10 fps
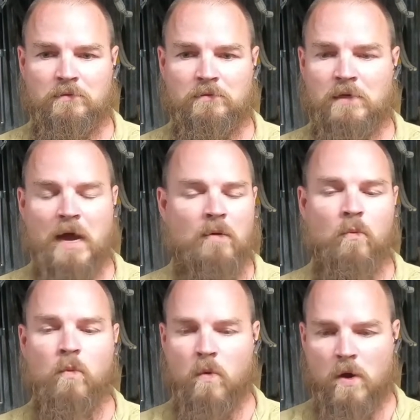Not
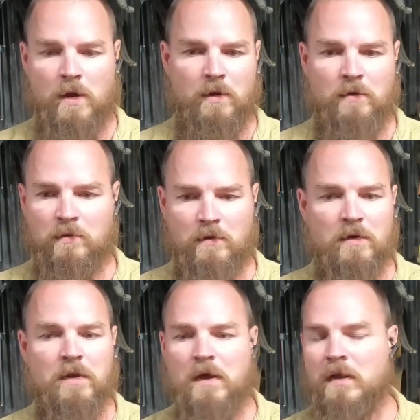one.
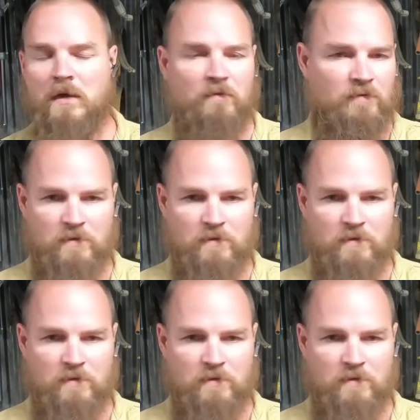None of